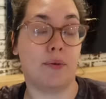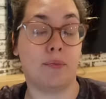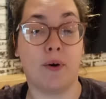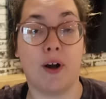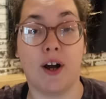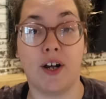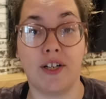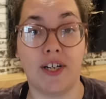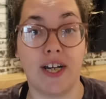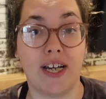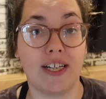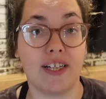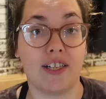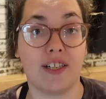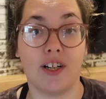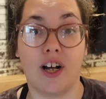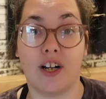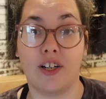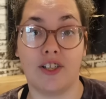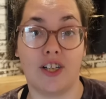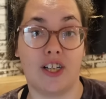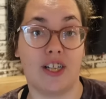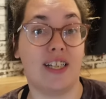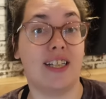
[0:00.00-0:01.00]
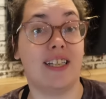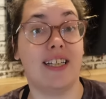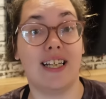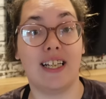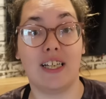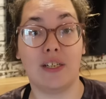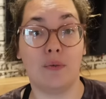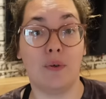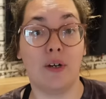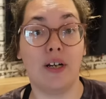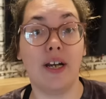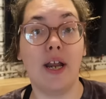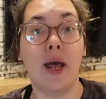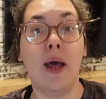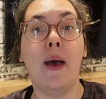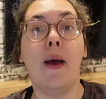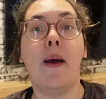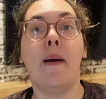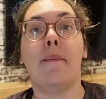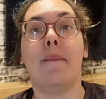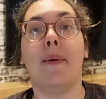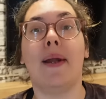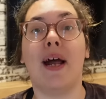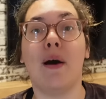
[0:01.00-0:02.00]
projects, not just this one,
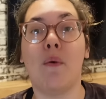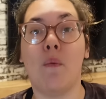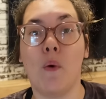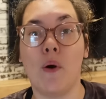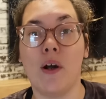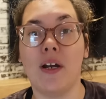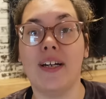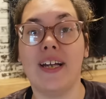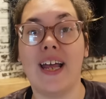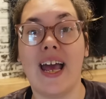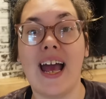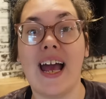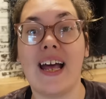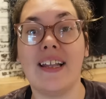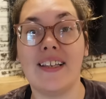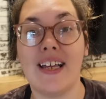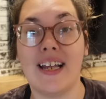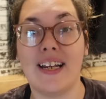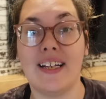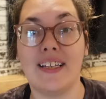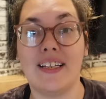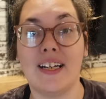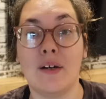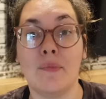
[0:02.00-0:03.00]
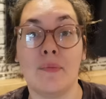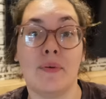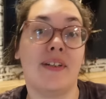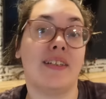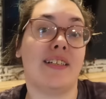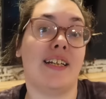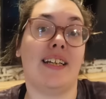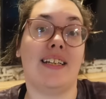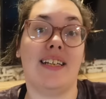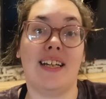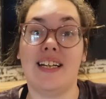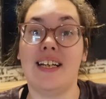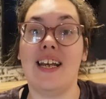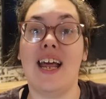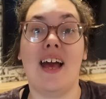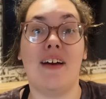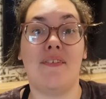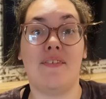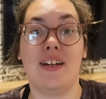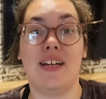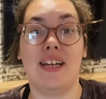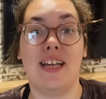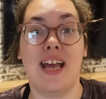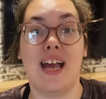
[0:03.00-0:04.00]
but I wanted to add that in there because I didn't
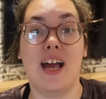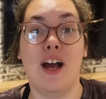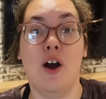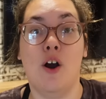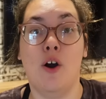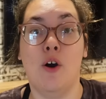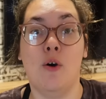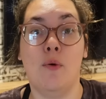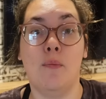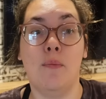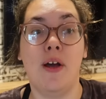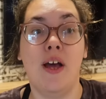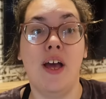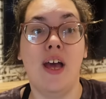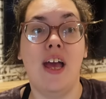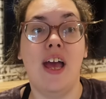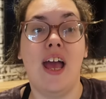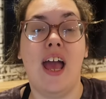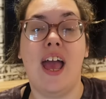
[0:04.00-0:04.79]
have any at home home.